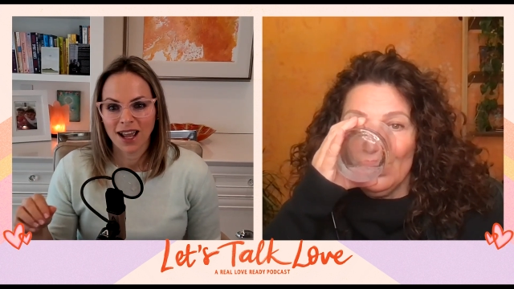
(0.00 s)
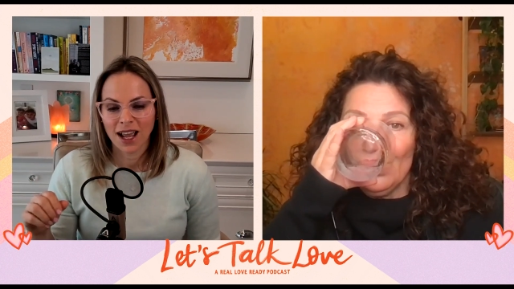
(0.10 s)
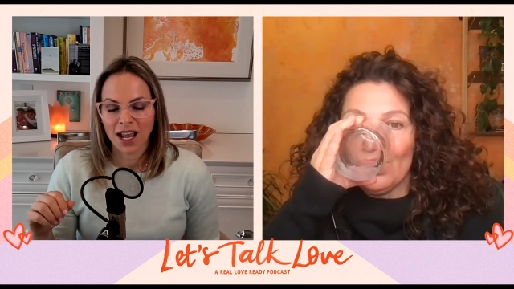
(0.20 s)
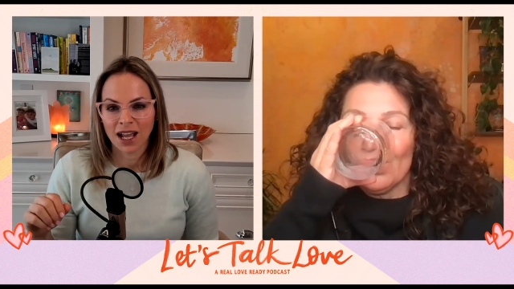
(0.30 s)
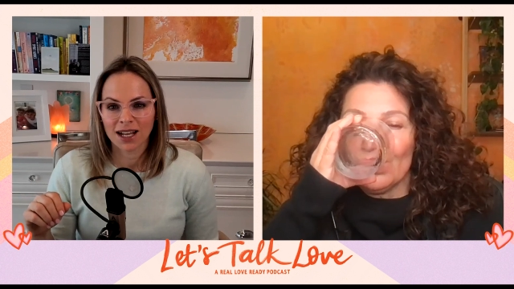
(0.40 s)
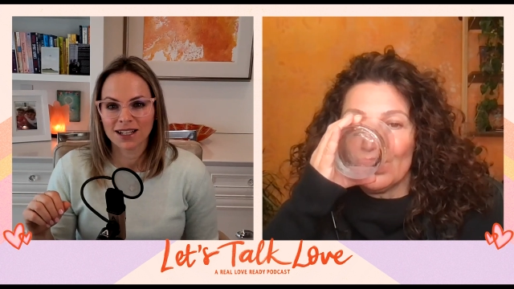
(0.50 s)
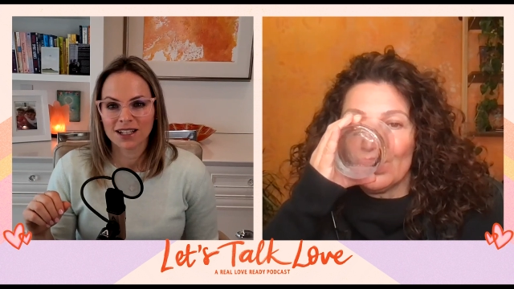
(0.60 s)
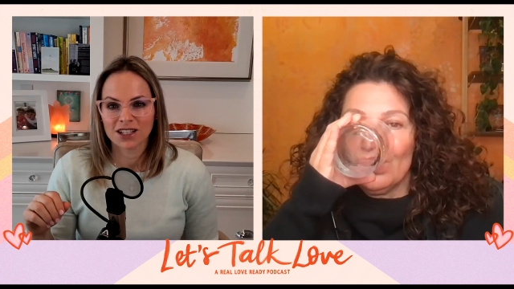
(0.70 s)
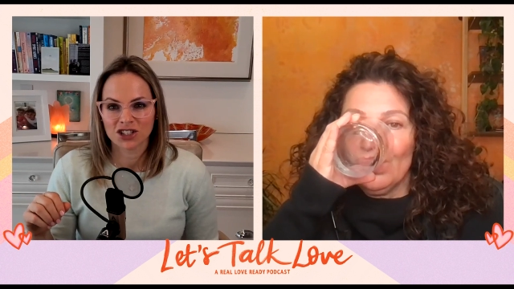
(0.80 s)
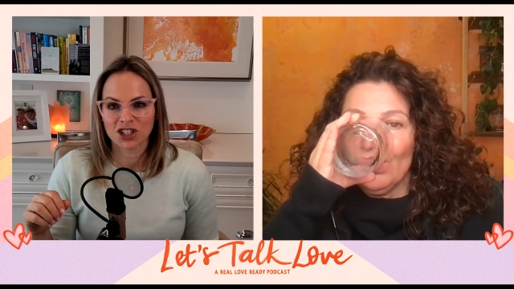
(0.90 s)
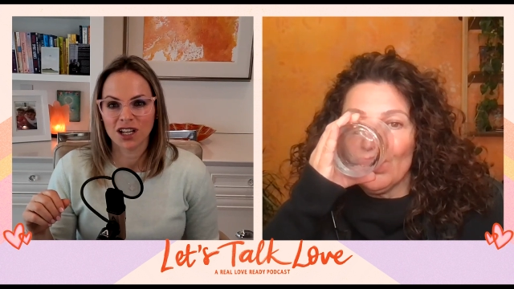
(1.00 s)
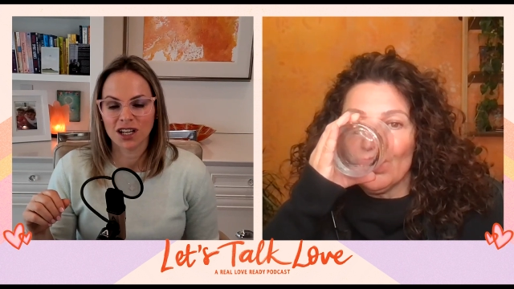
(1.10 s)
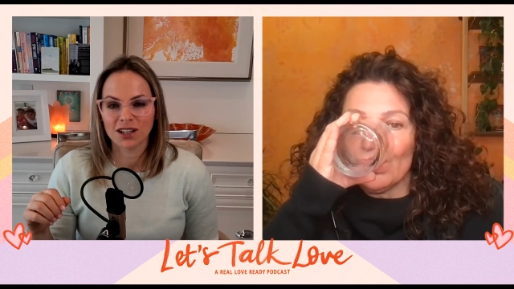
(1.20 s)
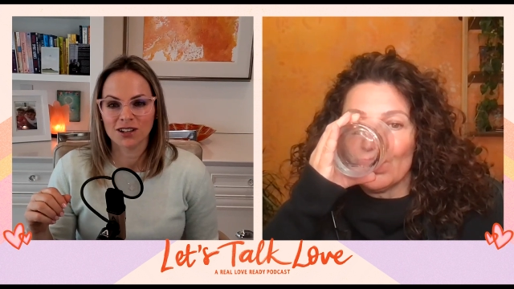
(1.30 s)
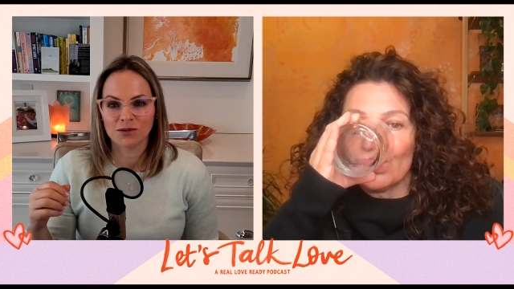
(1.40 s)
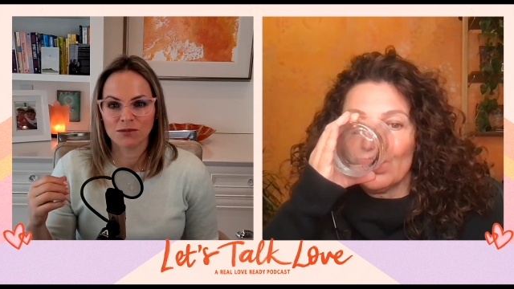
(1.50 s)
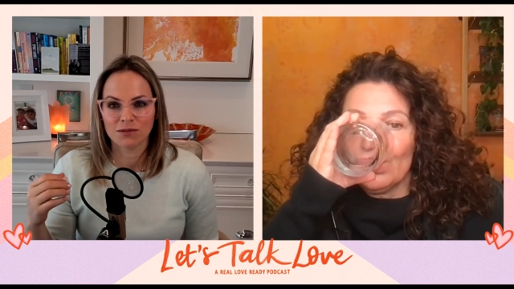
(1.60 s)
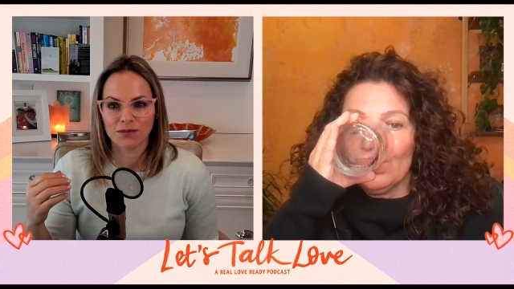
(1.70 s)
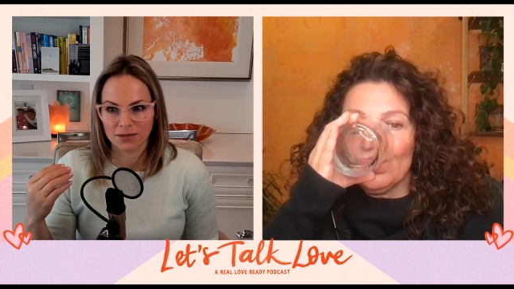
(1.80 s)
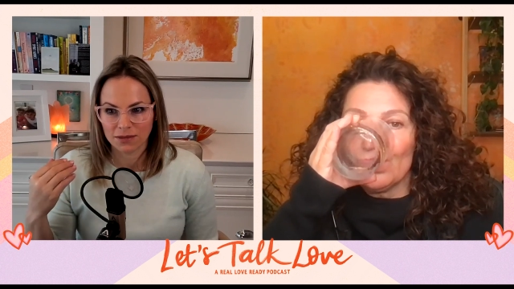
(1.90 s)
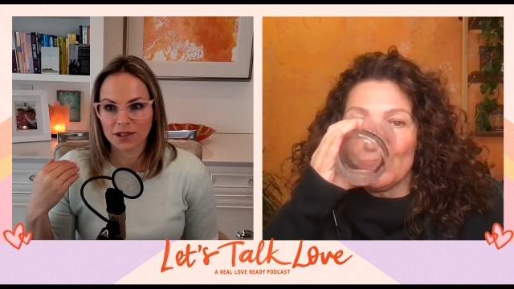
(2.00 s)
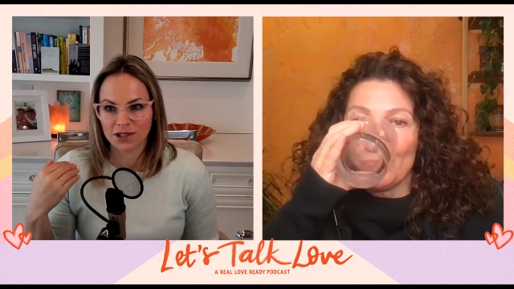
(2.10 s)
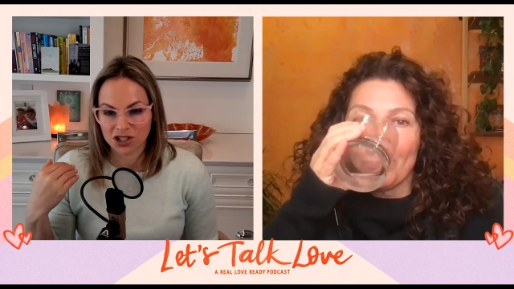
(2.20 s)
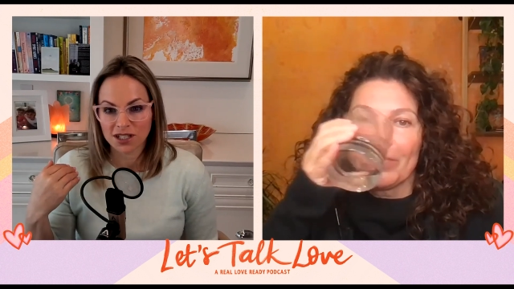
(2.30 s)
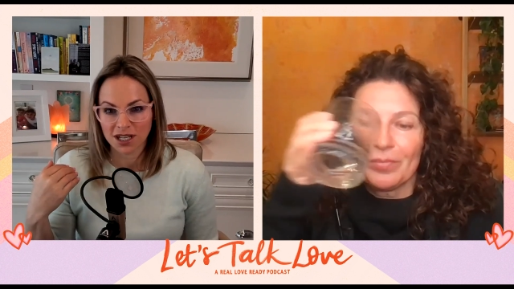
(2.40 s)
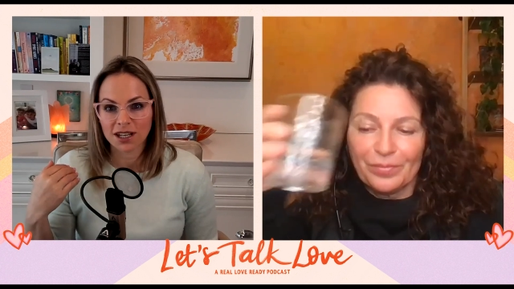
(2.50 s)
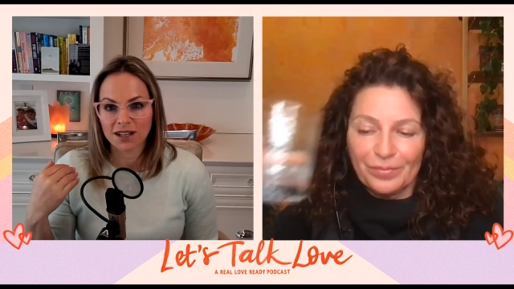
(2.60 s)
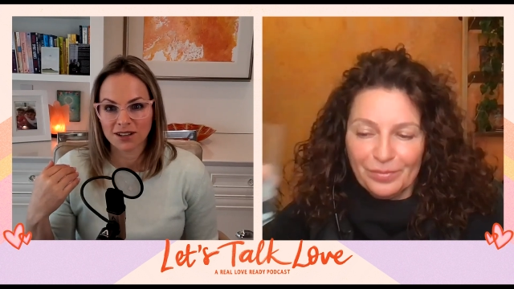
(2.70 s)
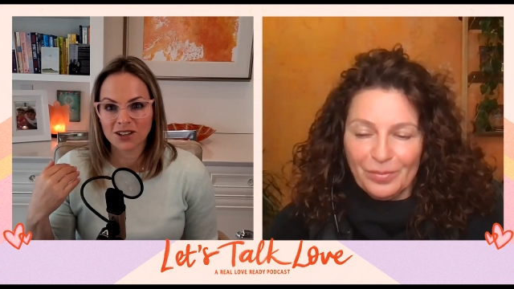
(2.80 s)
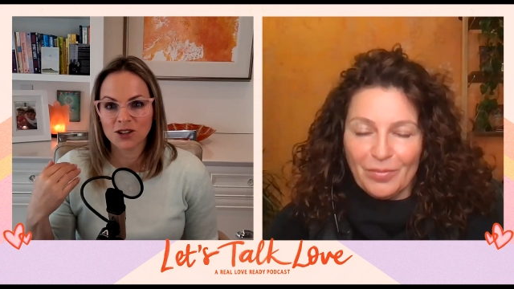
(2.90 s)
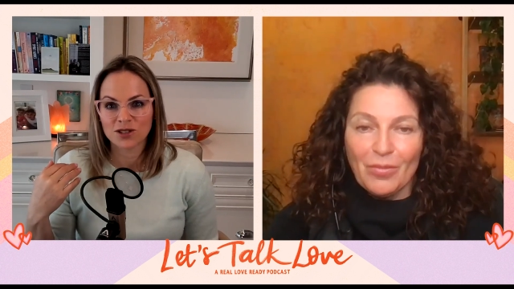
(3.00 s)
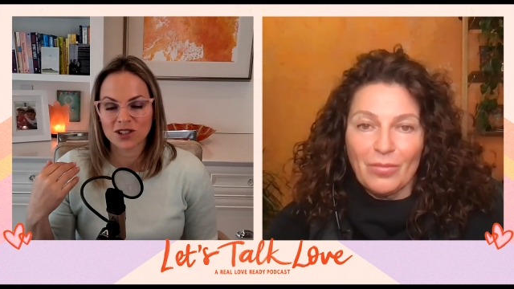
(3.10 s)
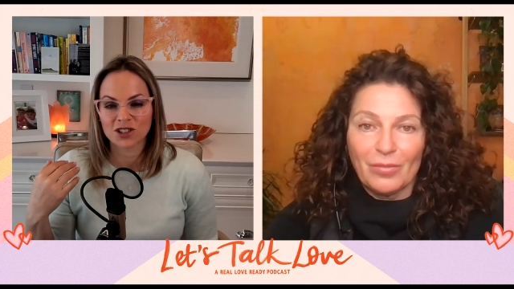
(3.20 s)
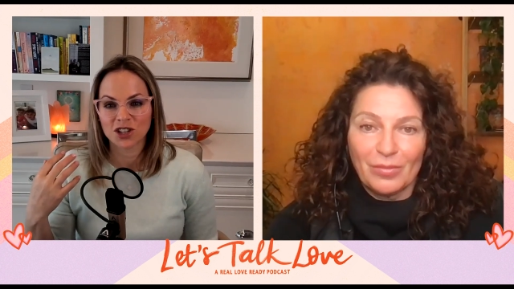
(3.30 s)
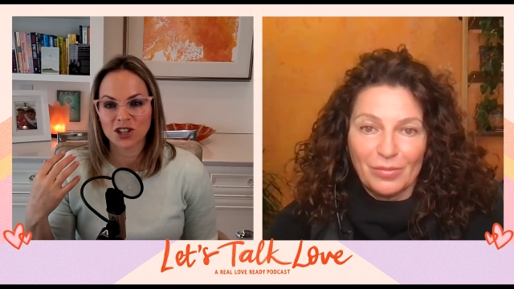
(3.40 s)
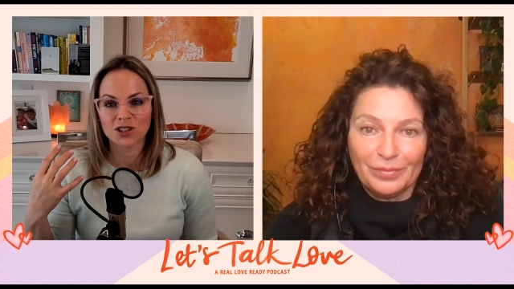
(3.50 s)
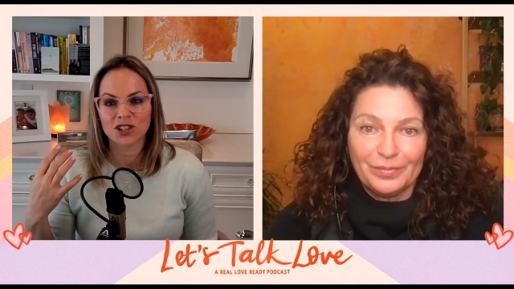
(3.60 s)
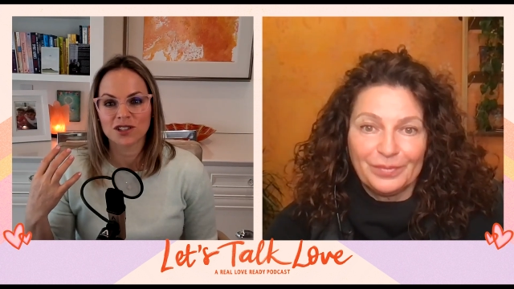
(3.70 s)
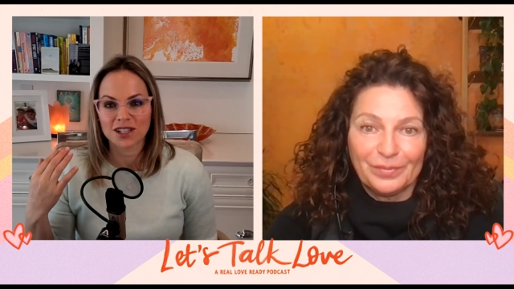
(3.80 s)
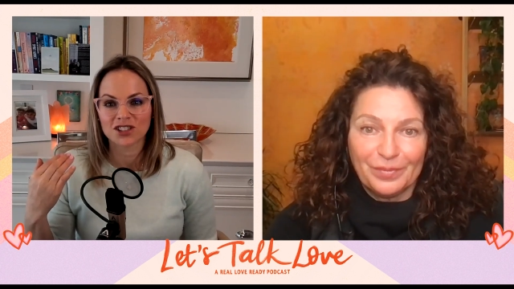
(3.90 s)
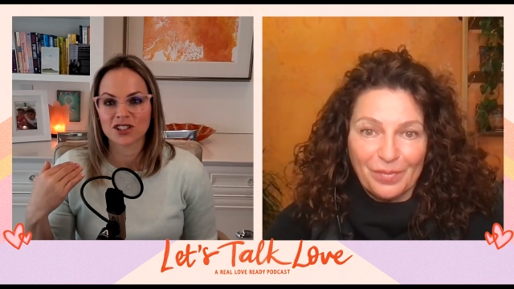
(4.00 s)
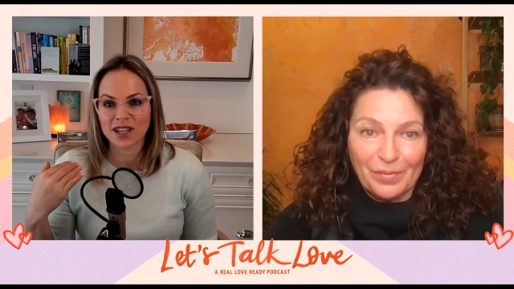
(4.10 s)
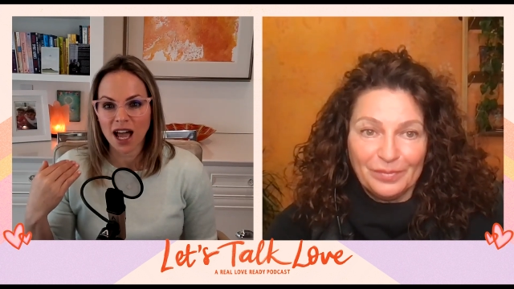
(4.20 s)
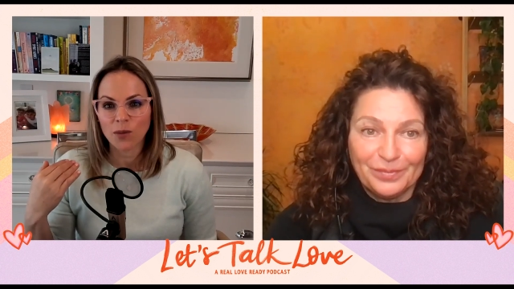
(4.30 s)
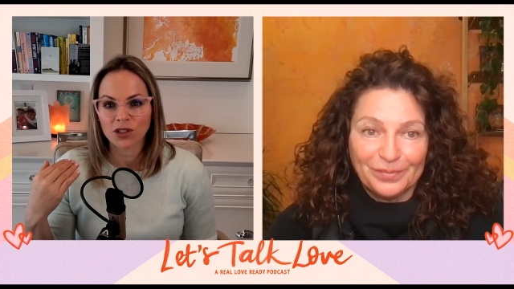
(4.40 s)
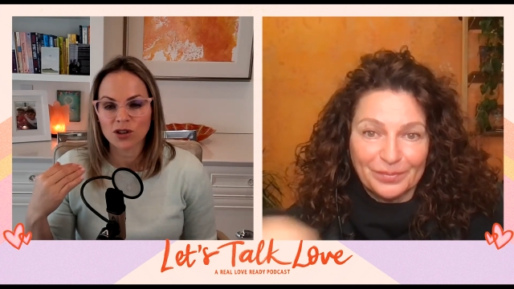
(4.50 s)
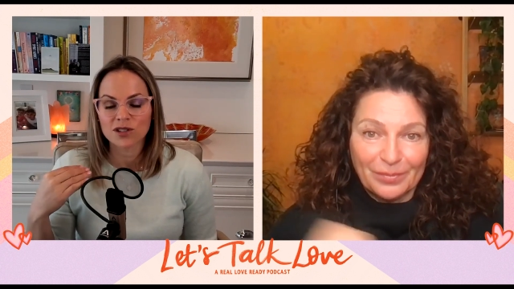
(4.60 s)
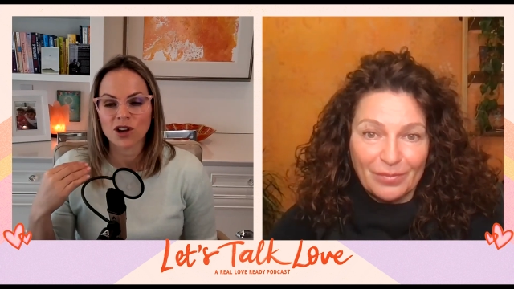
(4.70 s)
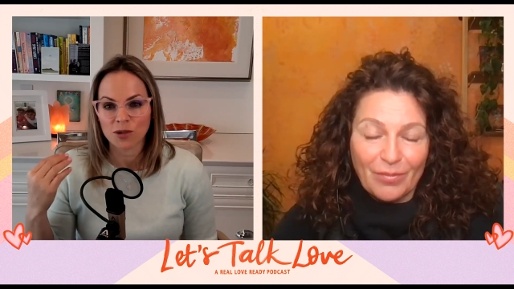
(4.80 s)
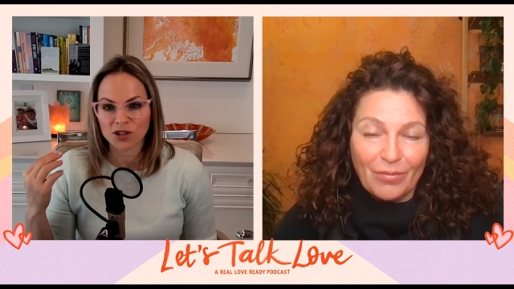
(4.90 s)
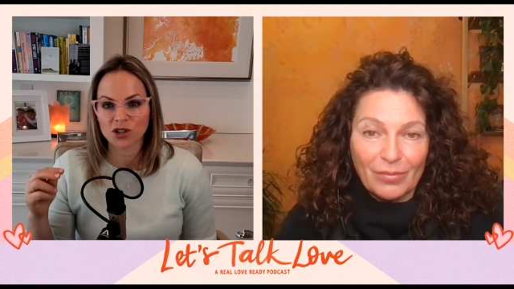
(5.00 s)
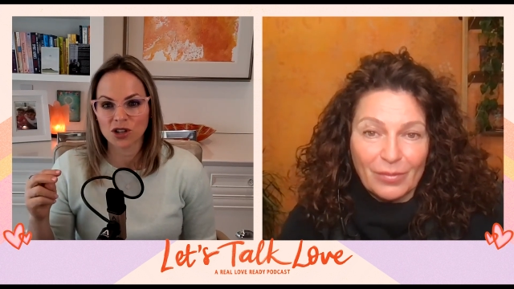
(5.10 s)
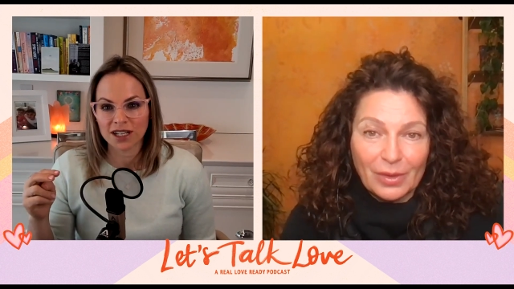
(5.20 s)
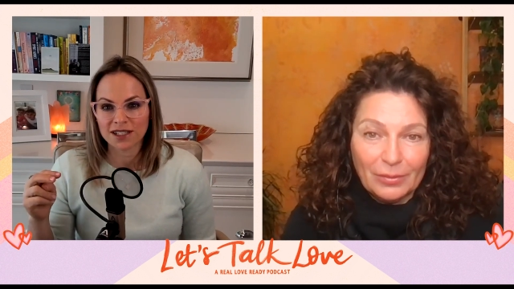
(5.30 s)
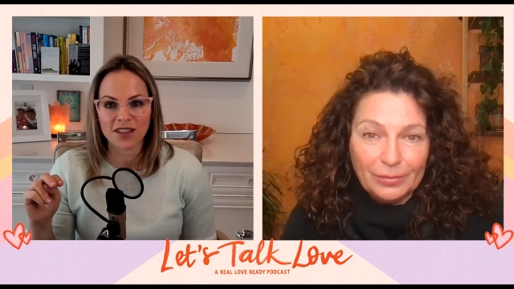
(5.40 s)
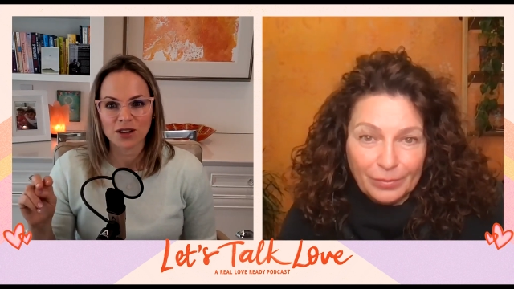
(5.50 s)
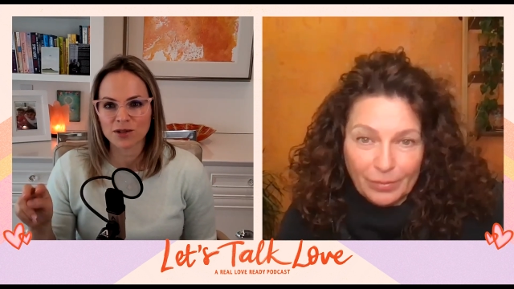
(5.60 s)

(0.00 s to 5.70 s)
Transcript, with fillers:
Speaker 1: and she she did use she she she sat with those opportunities. I think it was